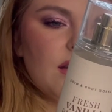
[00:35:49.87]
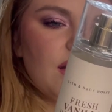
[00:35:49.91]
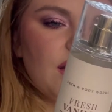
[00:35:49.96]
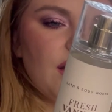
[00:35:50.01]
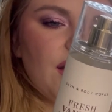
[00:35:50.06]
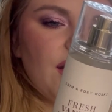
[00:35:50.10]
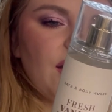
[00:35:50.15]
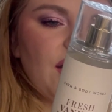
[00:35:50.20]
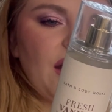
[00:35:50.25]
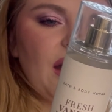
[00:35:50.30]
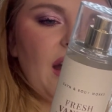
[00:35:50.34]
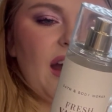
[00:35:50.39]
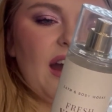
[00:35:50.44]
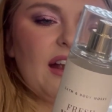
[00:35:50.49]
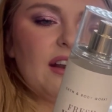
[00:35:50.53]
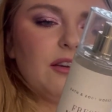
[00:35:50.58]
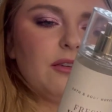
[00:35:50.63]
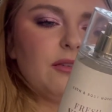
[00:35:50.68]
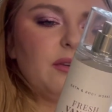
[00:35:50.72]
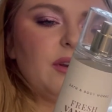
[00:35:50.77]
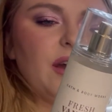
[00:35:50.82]
I
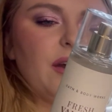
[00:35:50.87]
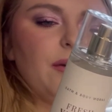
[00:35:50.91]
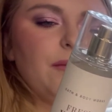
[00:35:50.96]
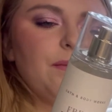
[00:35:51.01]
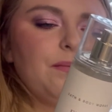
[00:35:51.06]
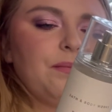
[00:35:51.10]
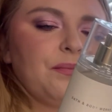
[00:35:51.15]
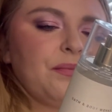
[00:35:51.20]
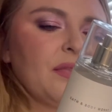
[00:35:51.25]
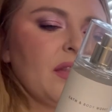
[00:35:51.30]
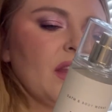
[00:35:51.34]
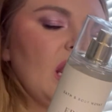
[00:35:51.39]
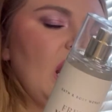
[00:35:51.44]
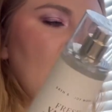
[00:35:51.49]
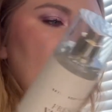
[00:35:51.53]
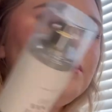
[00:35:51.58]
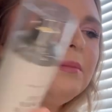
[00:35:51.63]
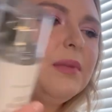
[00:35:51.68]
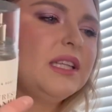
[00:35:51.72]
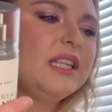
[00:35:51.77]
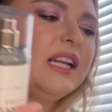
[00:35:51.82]
don't know.
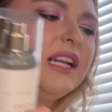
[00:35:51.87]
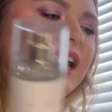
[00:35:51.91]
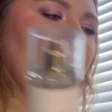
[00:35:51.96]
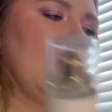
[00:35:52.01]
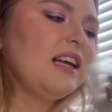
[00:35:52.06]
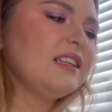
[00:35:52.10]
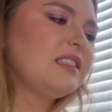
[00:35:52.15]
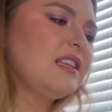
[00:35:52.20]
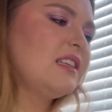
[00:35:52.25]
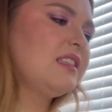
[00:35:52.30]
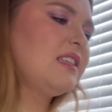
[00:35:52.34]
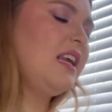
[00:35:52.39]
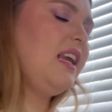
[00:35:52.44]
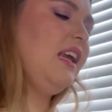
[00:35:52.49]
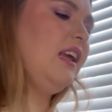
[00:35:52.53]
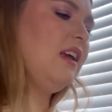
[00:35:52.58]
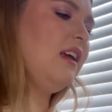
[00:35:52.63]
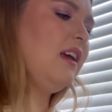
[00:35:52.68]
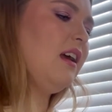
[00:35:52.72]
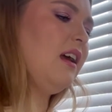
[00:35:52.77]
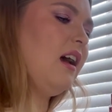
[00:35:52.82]
But then it has this,
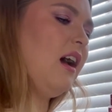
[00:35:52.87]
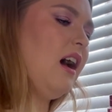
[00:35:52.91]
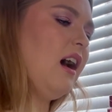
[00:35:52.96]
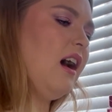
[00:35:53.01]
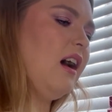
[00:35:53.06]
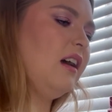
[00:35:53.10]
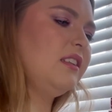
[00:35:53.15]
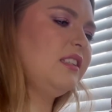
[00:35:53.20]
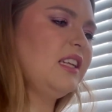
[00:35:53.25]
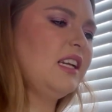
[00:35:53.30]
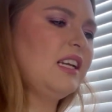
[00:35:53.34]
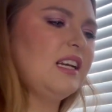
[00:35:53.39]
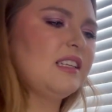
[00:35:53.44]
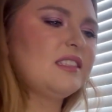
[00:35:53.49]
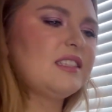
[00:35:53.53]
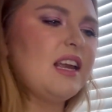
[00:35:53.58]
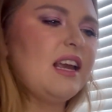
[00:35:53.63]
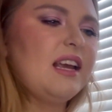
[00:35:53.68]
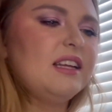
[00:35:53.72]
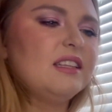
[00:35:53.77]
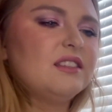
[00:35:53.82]
did I
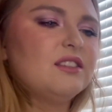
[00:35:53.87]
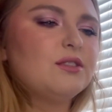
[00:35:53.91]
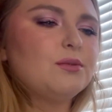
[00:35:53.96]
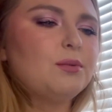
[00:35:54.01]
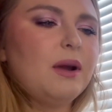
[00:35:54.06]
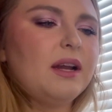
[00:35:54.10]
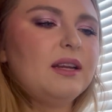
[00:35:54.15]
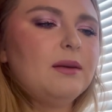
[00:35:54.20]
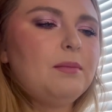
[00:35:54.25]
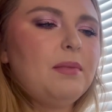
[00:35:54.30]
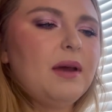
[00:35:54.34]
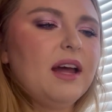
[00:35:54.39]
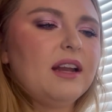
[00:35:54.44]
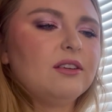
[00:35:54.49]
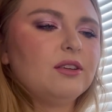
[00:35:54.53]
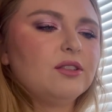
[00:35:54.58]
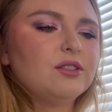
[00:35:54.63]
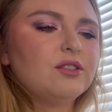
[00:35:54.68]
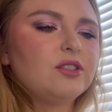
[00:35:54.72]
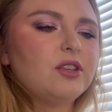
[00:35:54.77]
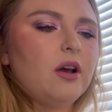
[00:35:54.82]
say it's Suede
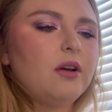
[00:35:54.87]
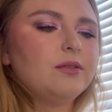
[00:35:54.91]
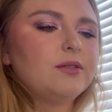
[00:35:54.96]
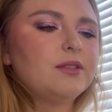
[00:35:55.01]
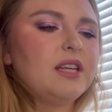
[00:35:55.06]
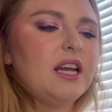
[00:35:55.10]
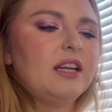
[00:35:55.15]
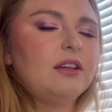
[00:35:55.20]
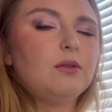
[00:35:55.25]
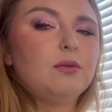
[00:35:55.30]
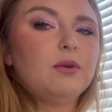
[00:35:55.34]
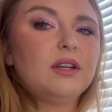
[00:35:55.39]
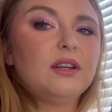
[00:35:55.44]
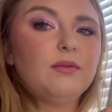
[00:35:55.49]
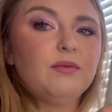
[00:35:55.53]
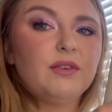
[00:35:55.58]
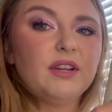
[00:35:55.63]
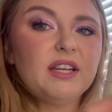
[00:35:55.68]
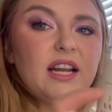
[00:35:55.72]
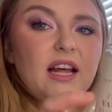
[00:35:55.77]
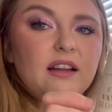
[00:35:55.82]
Petals, Soft Sandalwood,
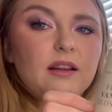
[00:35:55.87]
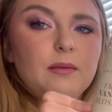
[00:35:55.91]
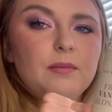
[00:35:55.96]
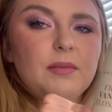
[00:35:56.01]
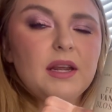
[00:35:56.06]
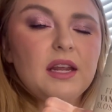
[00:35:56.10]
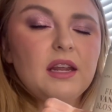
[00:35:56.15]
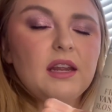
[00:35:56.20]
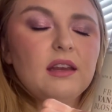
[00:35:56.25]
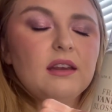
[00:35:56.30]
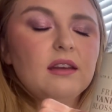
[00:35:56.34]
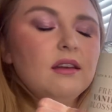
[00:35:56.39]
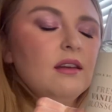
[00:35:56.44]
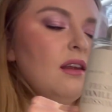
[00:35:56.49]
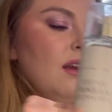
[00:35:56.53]
and Vanilla Bean?